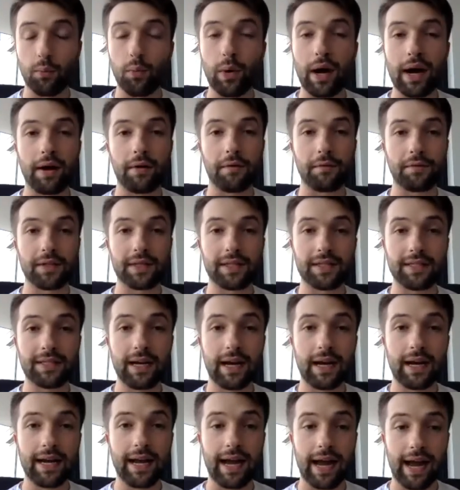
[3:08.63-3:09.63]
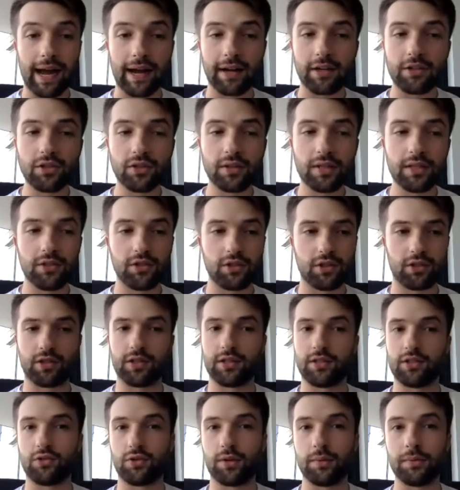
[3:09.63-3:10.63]
wow, this guy actually is just
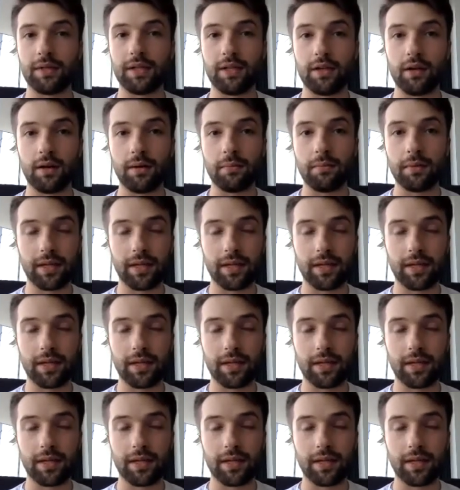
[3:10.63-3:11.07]
extremely young,